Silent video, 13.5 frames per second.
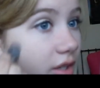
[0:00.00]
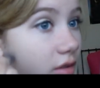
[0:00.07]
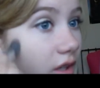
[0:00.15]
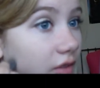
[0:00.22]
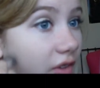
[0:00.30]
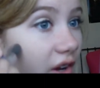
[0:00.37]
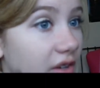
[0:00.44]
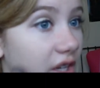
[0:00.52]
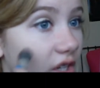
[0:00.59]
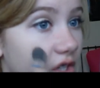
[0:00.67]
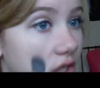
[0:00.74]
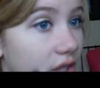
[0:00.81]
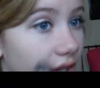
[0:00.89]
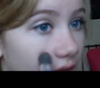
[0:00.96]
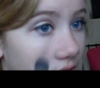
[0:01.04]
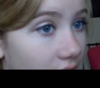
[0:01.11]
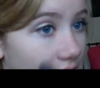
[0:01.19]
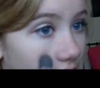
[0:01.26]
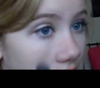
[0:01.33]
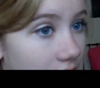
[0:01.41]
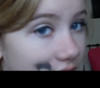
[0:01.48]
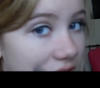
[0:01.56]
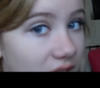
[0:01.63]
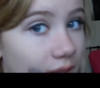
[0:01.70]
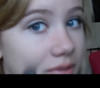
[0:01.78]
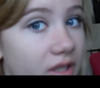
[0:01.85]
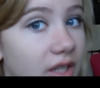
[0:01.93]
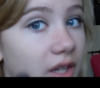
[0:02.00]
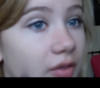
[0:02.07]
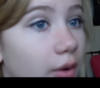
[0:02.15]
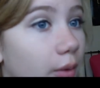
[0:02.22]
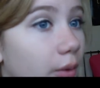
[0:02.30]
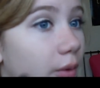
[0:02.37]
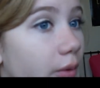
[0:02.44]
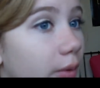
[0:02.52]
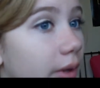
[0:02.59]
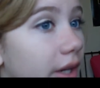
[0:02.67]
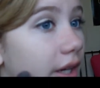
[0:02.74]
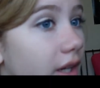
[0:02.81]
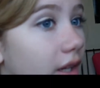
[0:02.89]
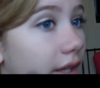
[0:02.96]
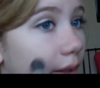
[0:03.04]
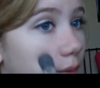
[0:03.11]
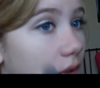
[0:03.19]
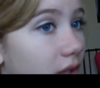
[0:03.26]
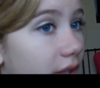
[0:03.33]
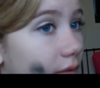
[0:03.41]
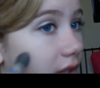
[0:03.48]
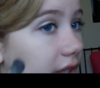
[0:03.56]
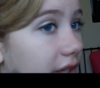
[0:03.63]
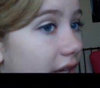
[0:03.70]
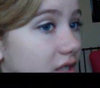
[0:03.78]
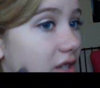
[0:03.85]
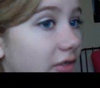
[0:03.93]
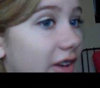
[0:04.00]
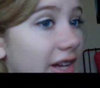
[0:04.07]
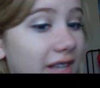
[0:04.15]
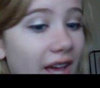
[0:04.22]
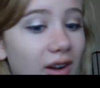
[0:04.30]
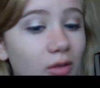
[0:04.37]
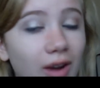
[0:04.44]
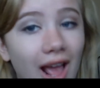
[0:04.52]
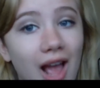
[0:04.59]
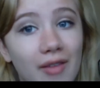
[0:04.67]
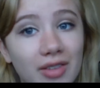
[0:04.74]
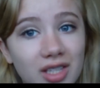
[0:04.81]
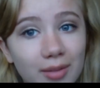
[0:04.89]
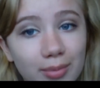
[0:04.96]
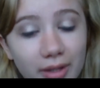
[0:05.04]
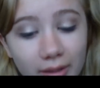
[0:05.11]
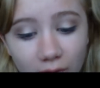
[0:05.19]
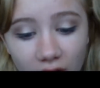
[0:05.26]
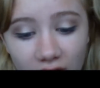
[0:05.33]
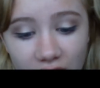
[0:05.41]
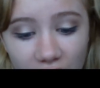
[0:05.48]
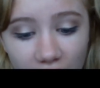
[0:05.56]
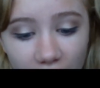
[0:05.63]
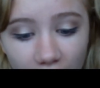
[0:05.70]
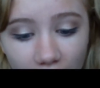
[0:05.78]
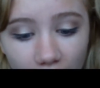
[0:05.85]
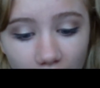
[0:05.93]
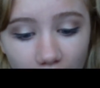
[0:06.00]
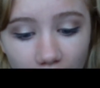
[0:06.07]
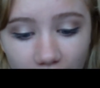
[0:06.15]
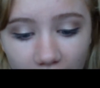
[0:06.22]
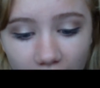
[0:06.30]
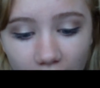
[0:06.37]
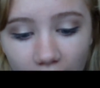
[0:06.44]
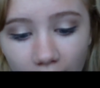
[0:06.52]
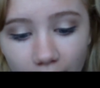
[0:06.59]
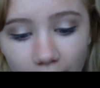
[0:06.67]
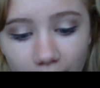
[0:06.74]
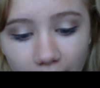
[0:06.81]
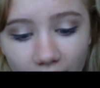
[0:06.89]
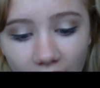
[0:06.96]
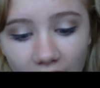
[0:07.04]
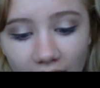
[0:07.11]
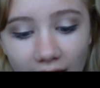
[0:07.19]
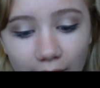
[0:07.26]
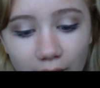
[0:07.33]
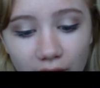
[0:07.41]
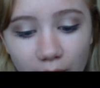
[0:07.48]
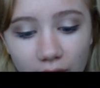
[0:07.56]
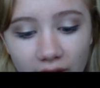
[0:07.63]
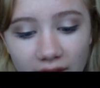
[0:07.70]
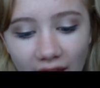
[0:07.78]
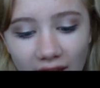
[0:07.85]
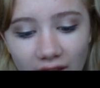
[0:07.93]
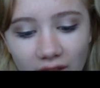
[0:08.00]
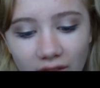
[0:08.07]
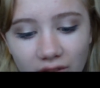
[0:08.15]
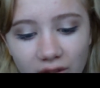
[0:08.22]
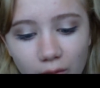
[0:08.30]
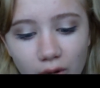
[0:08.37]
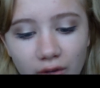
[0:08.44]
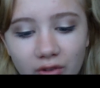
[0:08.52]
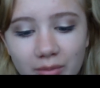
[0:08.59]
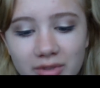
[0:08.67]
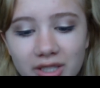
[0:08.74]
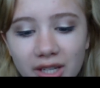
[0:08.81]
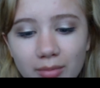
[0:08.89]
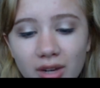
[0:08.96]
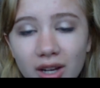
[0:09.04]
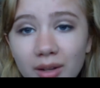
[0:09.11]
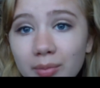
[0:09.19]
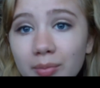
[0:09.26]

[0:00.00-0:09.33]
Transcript: their foundation, and it seems to give a really, really, really nice effect. I don't have a stippling brush, but I really want to get the one from Sigma.